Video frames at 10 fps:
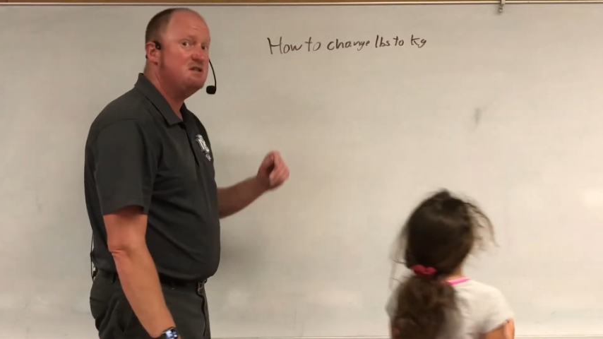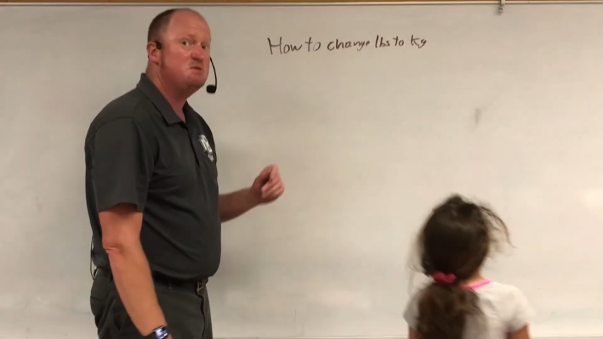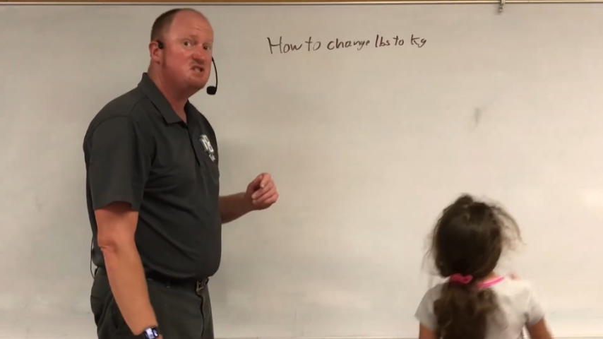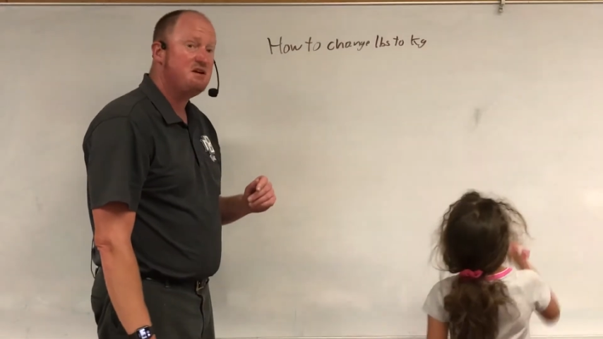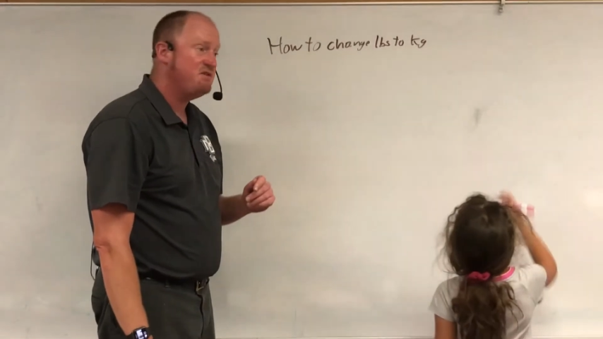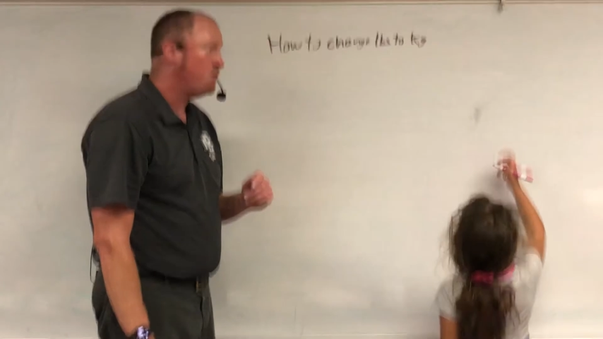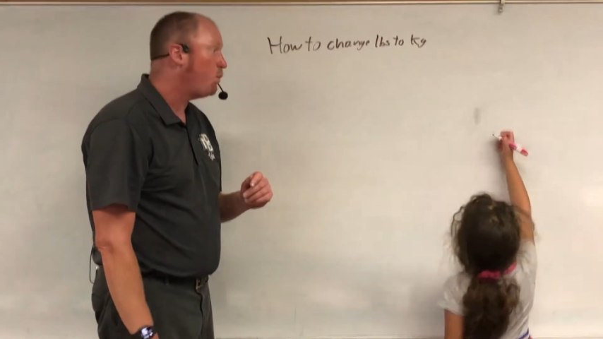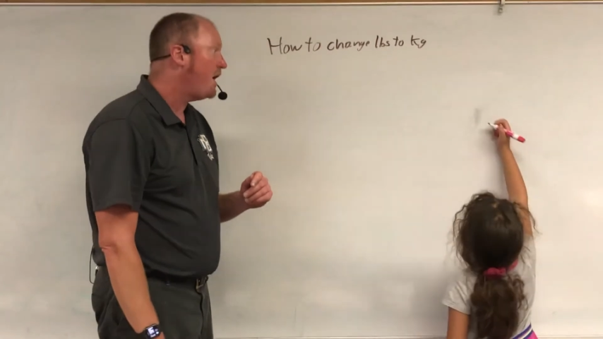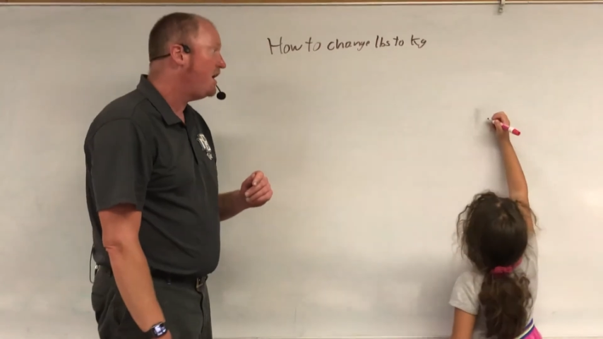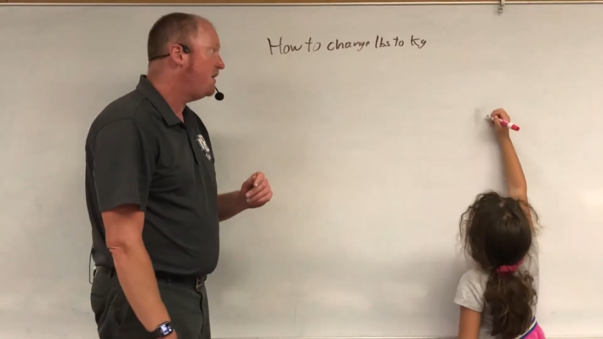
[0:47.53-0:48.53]
to be 70
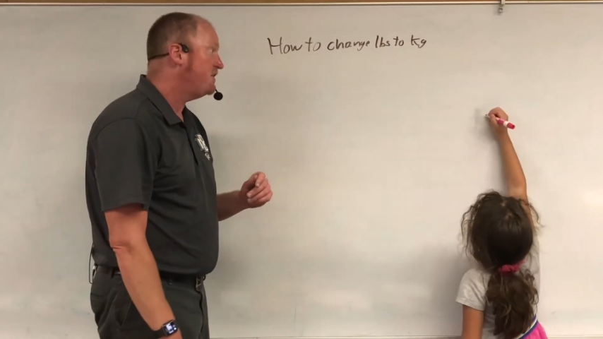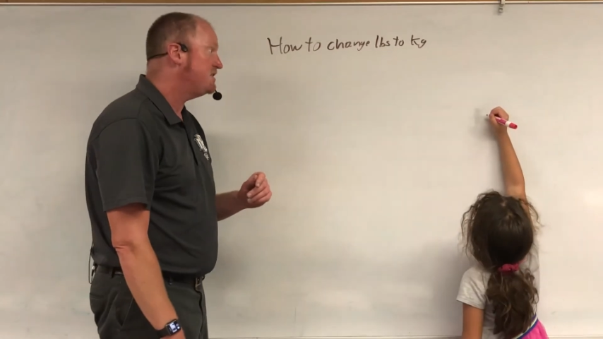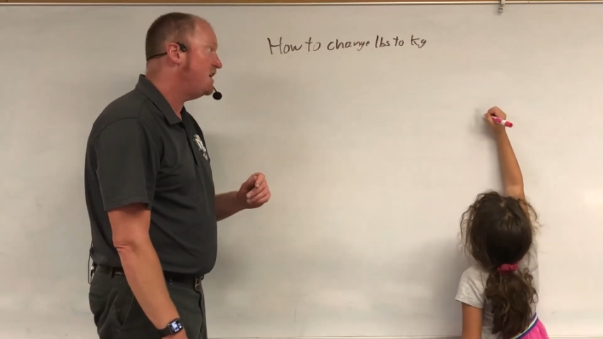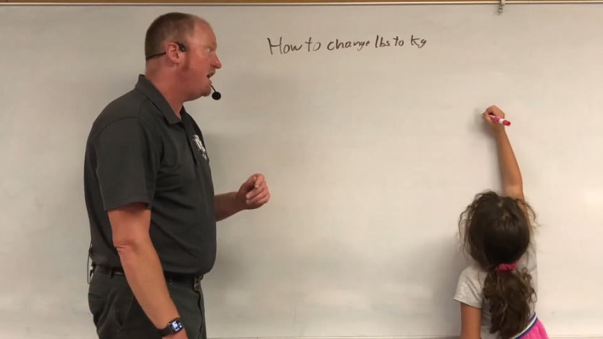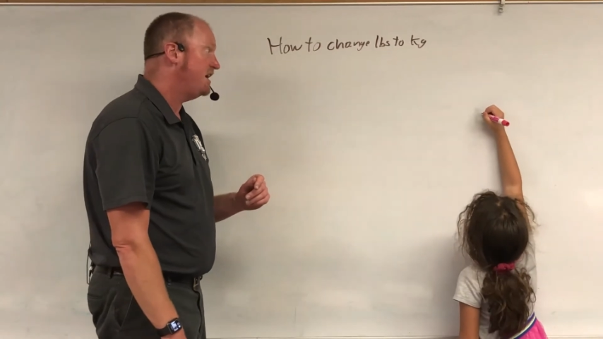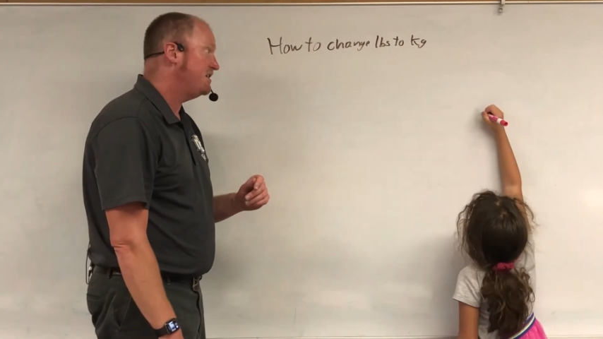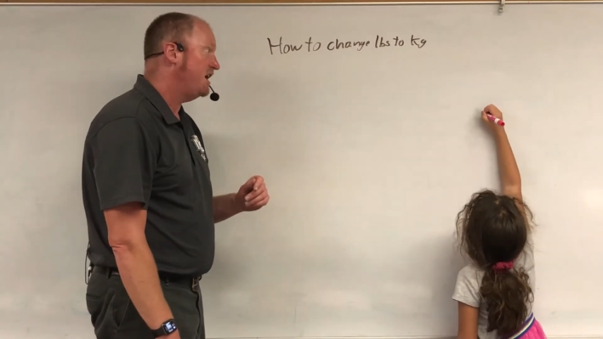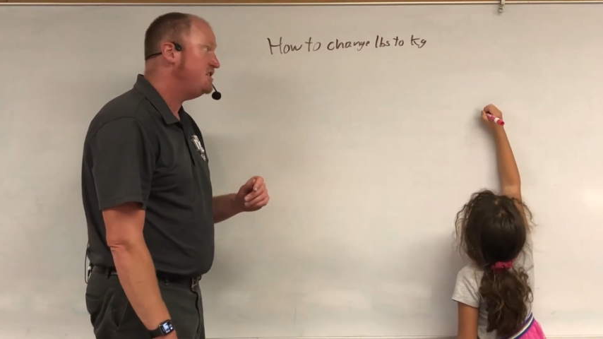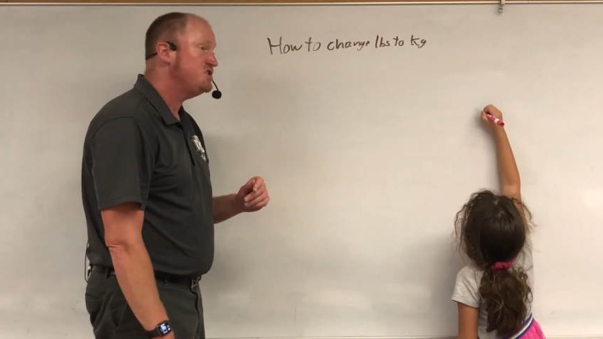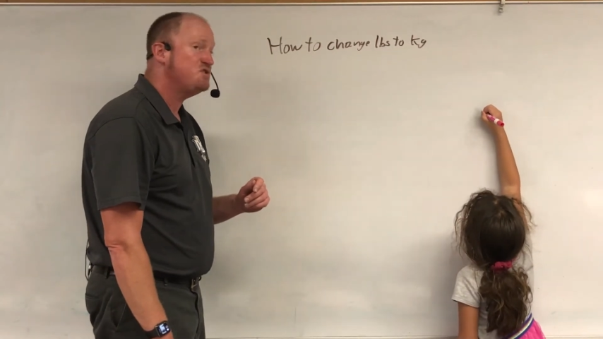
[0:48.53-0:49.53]
right on the dot.
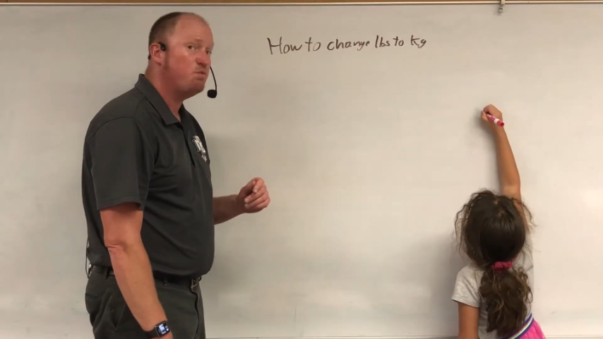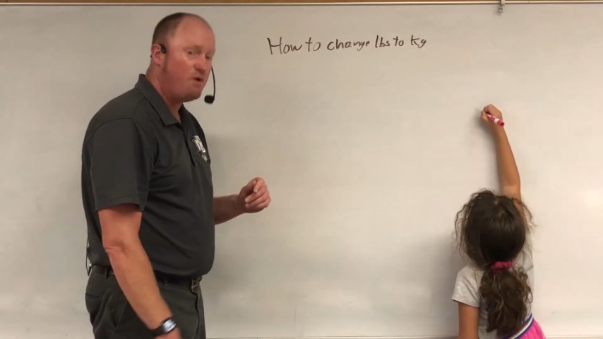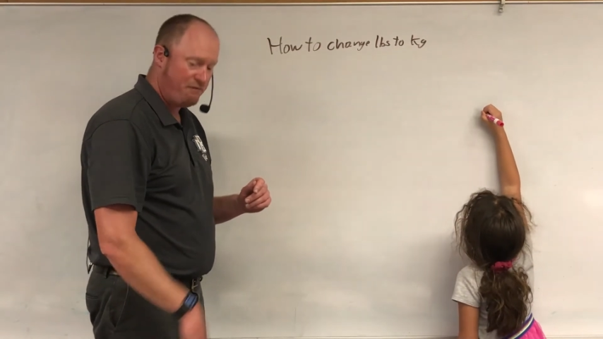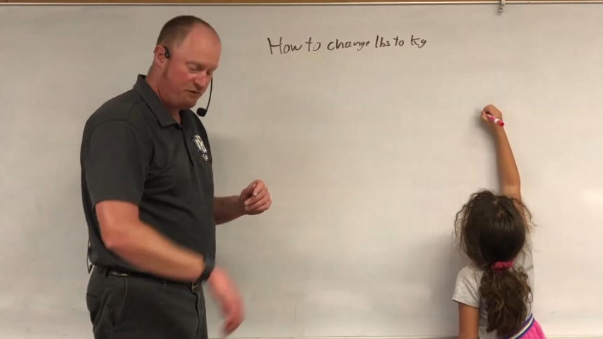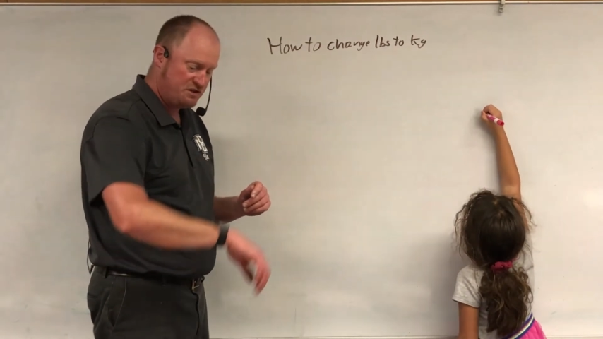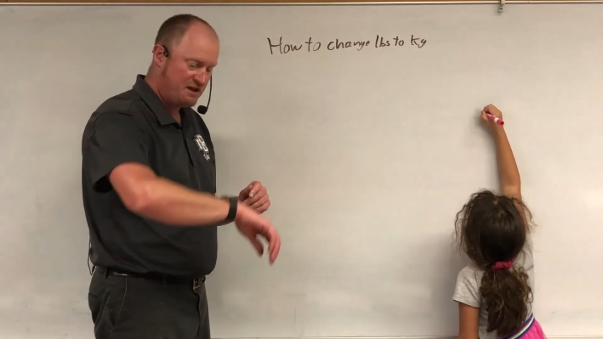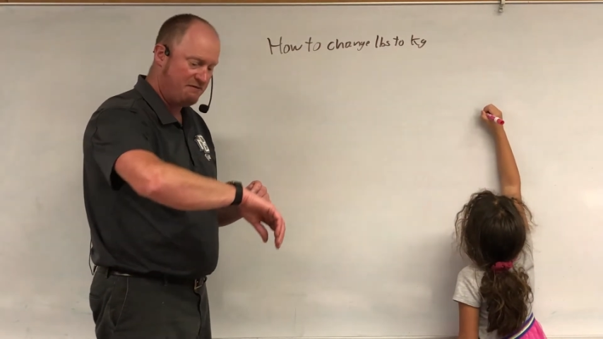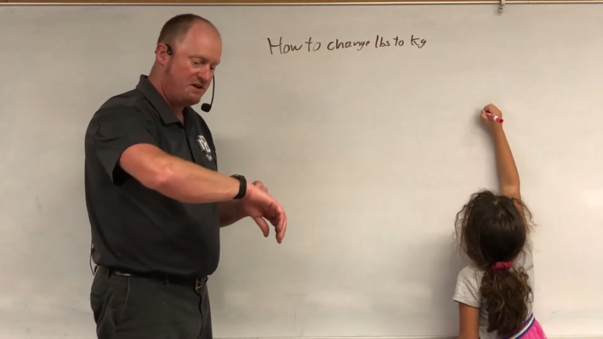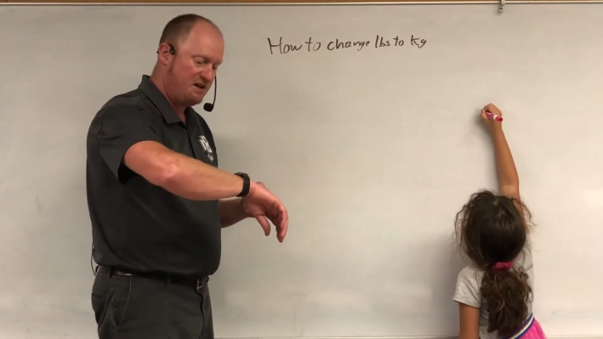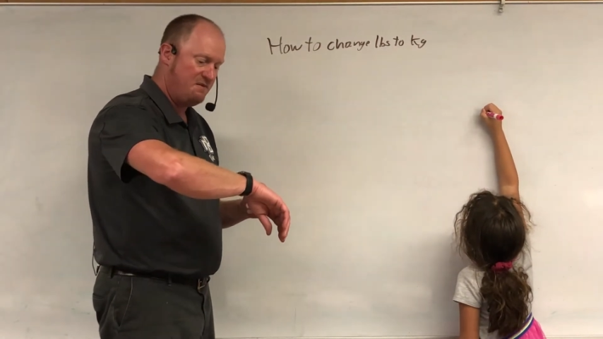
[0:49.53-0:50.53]
Not just roughly
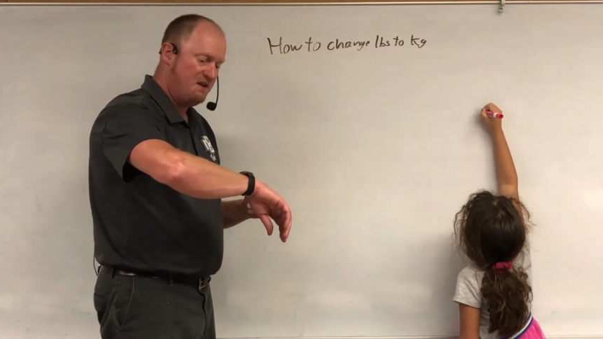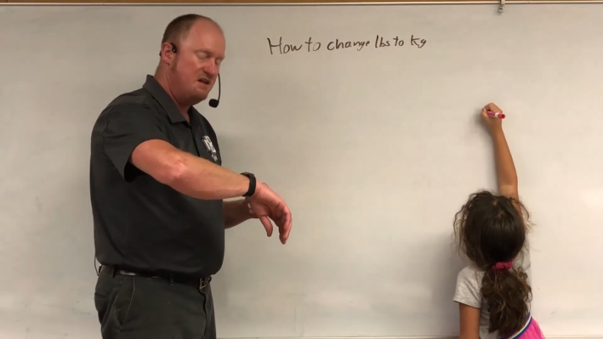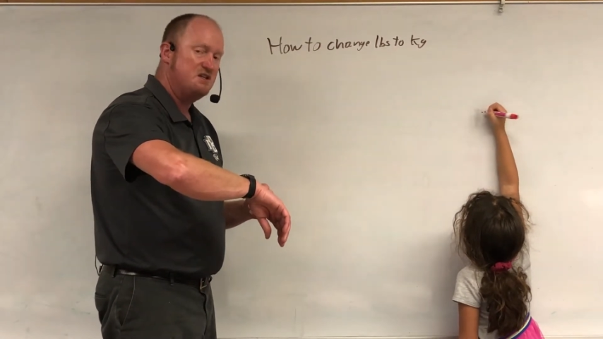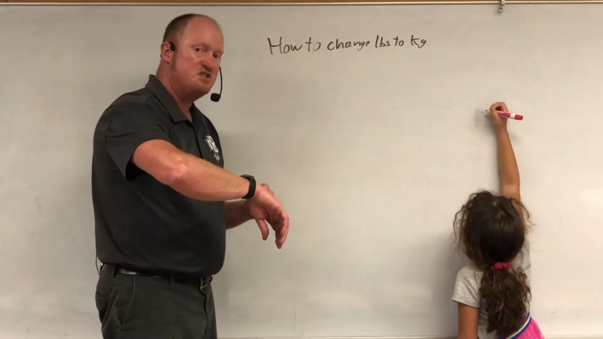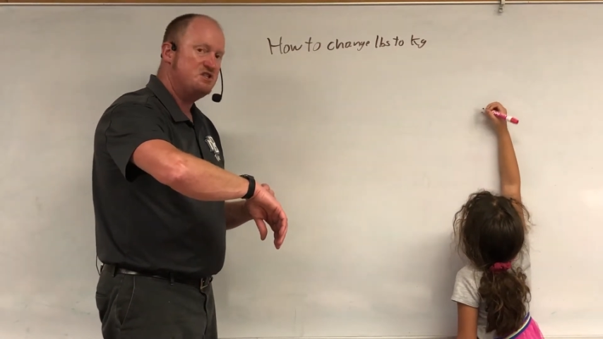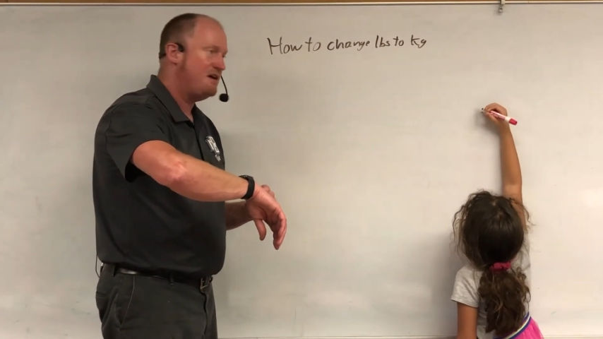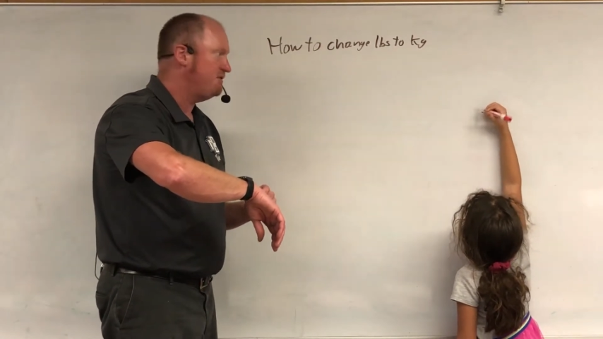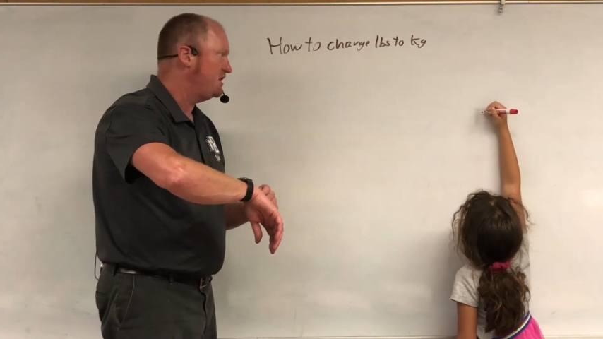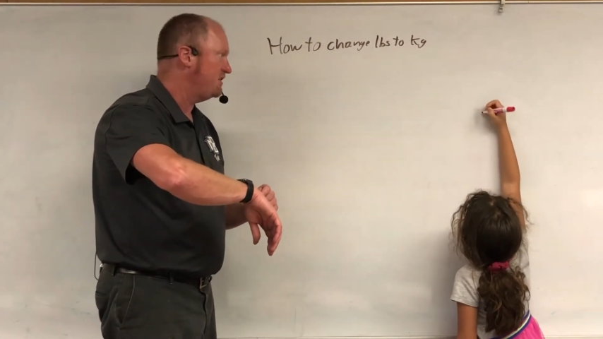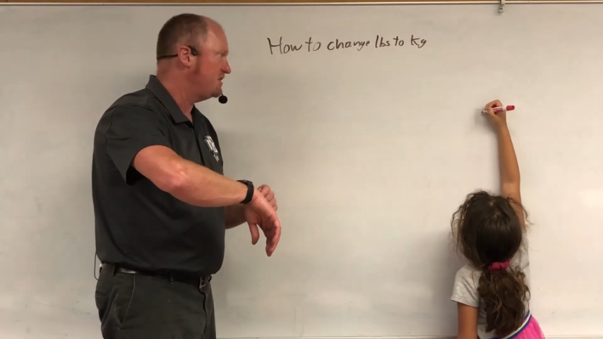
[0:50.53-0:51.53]
70,
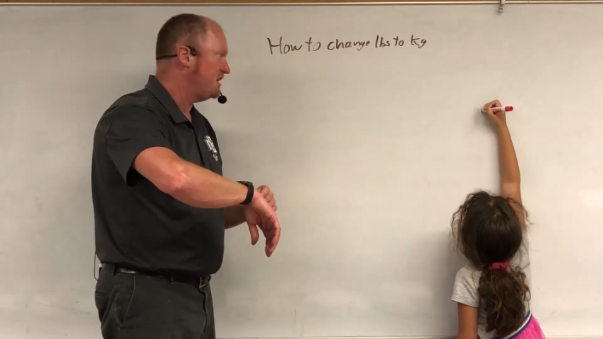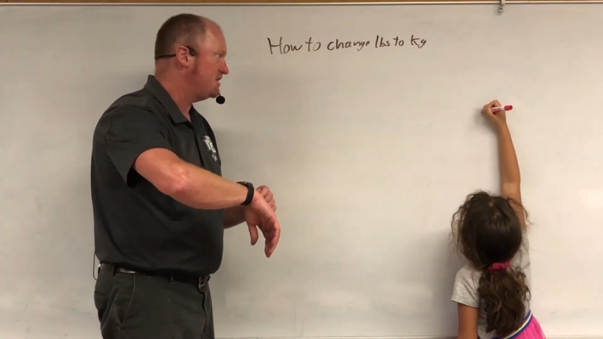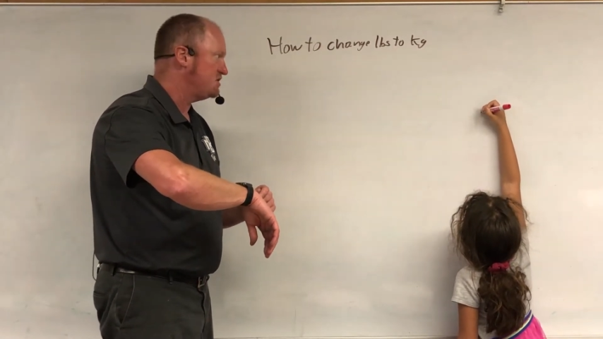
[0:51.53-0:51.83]
70 on the dot.